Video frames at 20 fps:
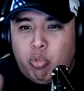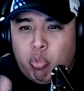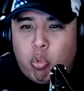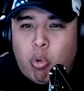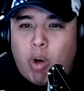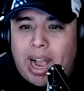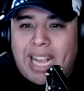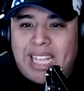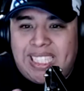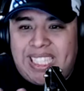
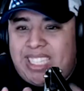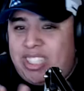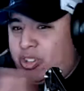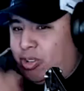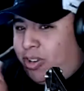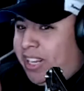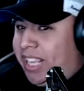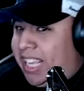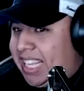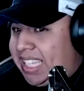why is he
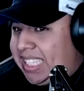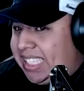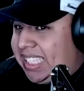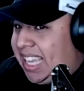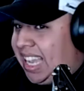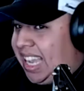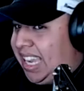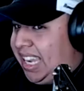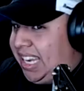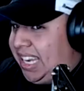turning
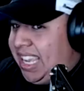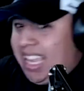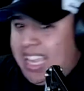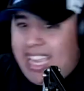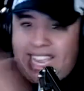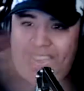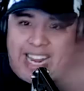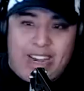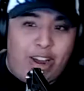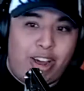inside
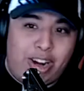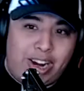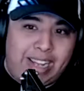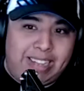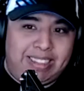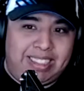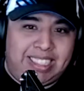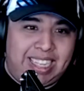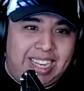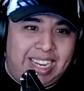and not
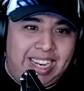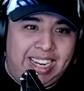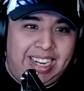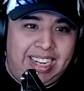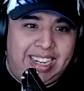outside?